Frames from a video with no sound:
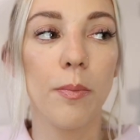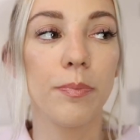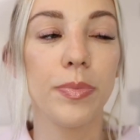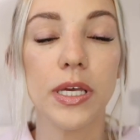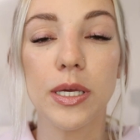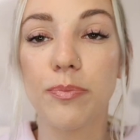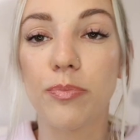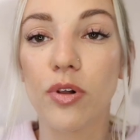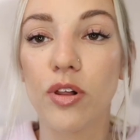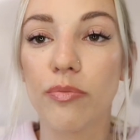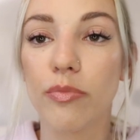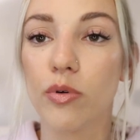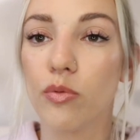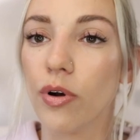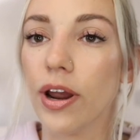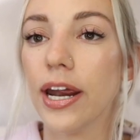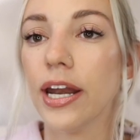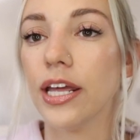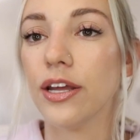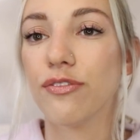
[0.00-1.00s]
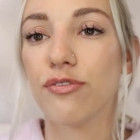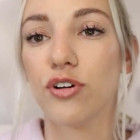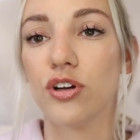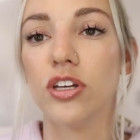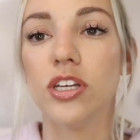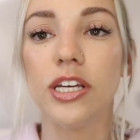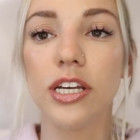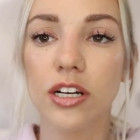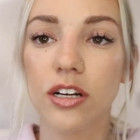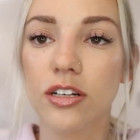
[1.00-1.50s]
people have been waiting for
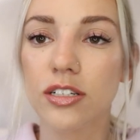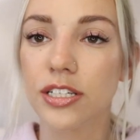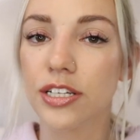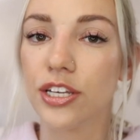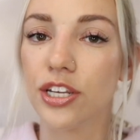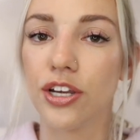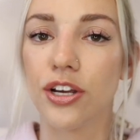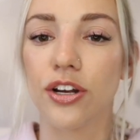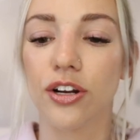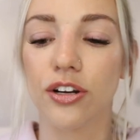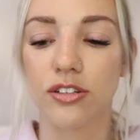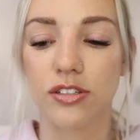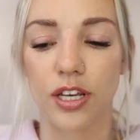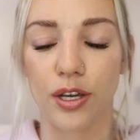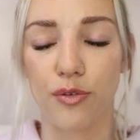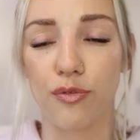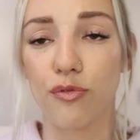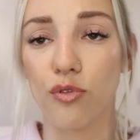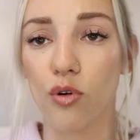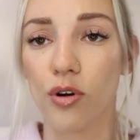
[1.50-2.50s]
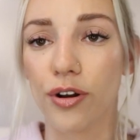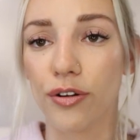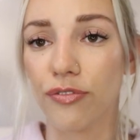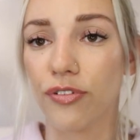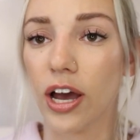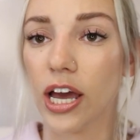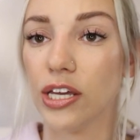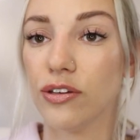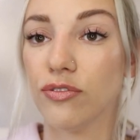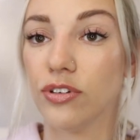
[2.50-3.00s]
years and years, like four to
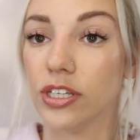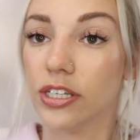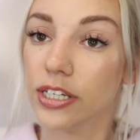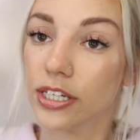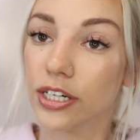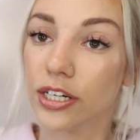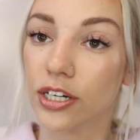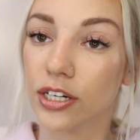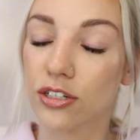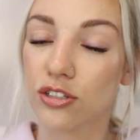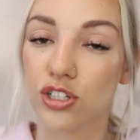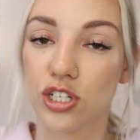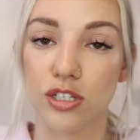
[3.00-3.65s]
five years.